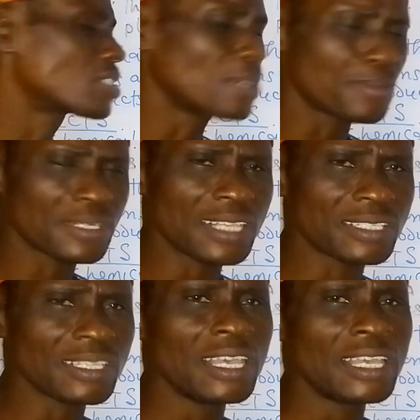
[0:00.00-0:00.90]

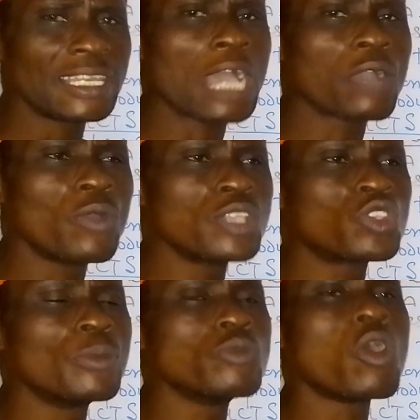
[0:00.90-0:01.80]
substances that are going
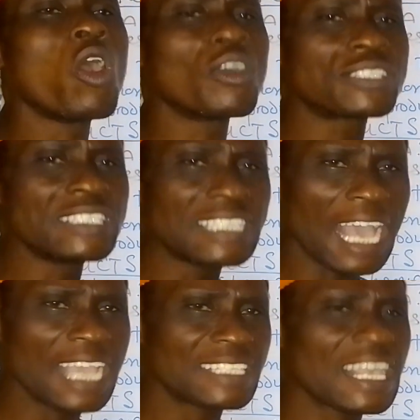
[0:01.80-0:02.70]
to be
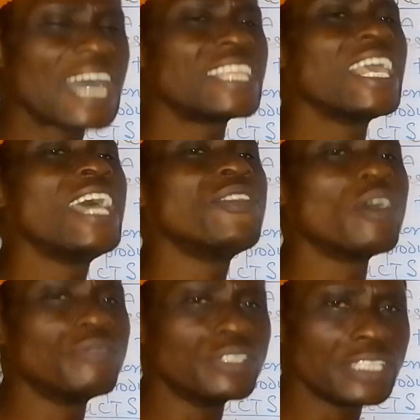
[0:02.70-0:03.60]
oxidized at the end
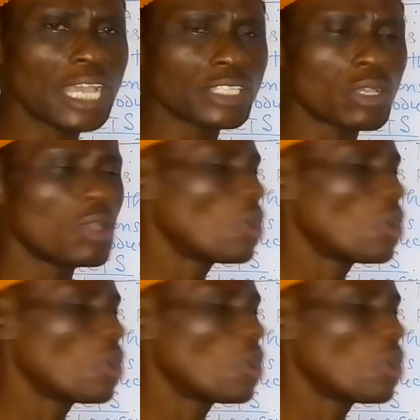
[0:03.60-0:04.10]
of the reaction.